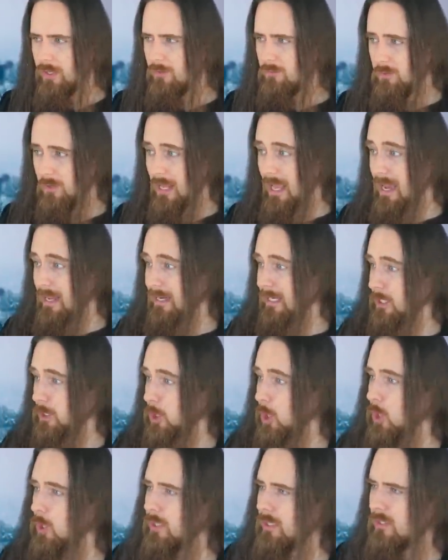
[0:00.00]
If it had a
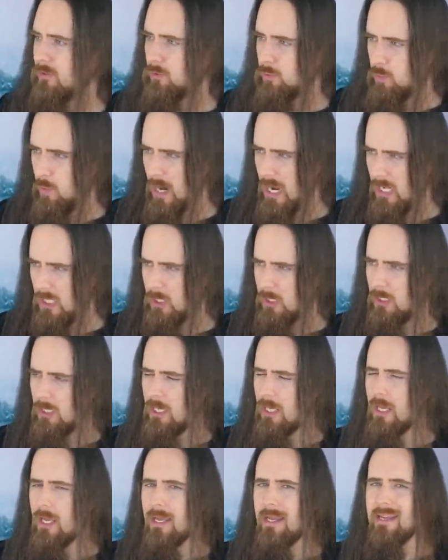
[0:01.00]
guard as well,
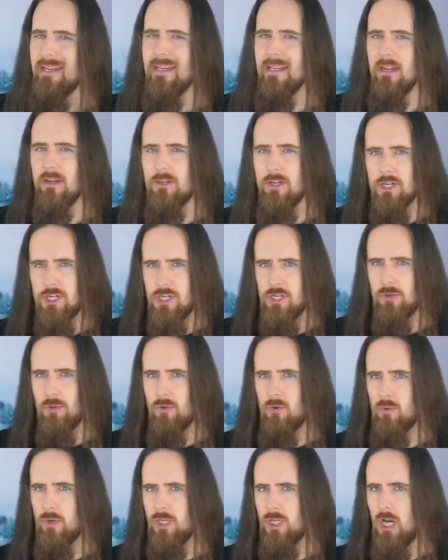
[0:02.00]
in addition to
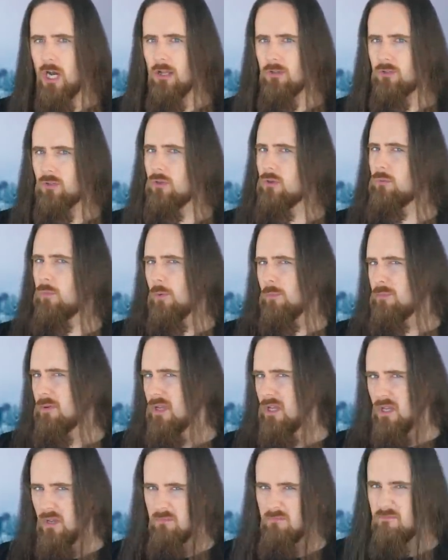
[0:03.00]
the Ricasso, it would
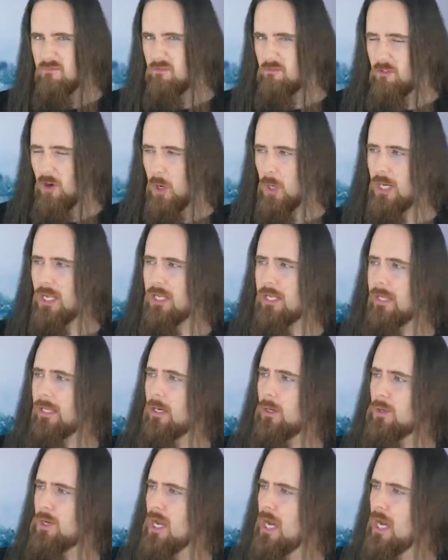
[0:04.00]
be fairly clear